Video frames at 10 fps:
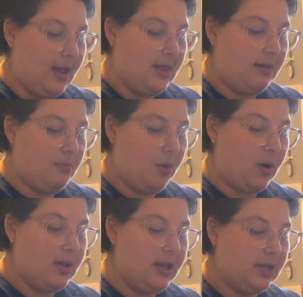The
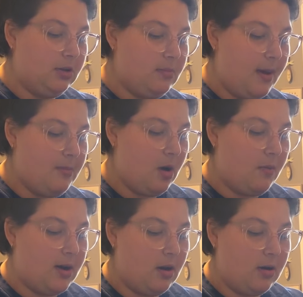important thing to remember
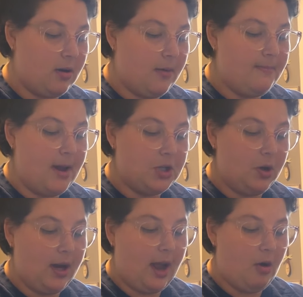when you're
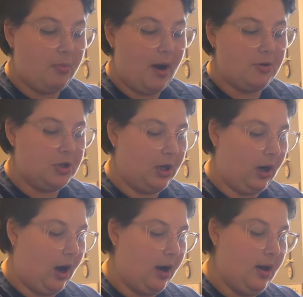measuring out brown
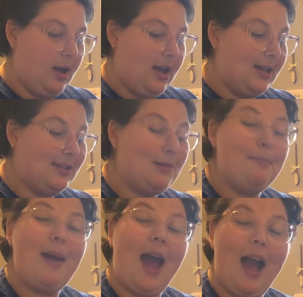sugar is to
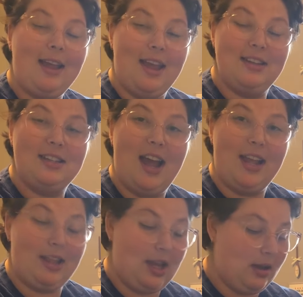pack it
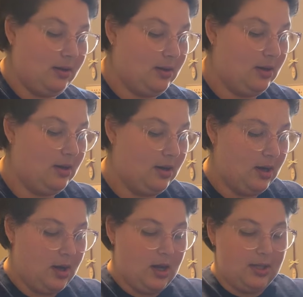tightly.
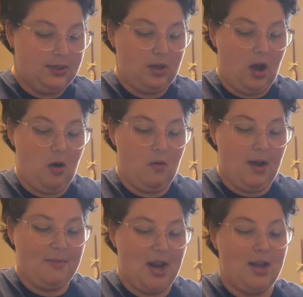So
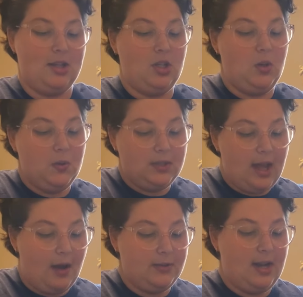I'm gonna use the
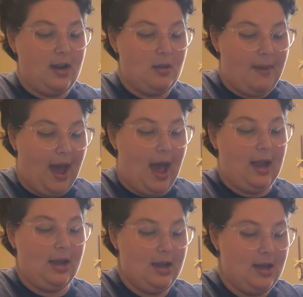outside of the
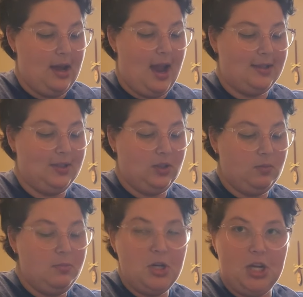bag and
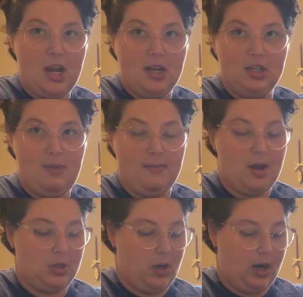smush it into my
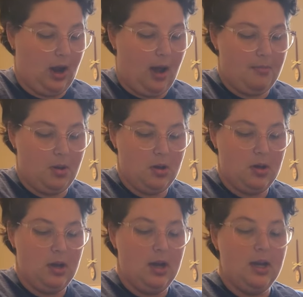measuring cup.
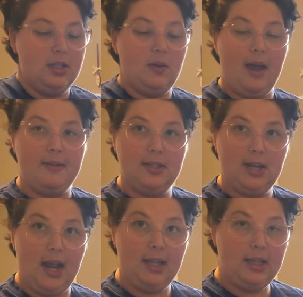So I have a
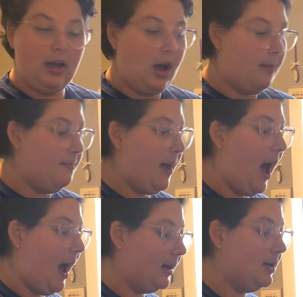tightly
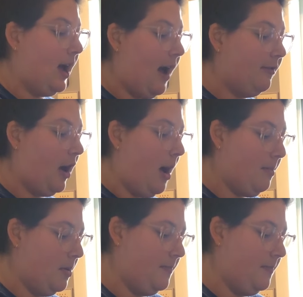packed half cup.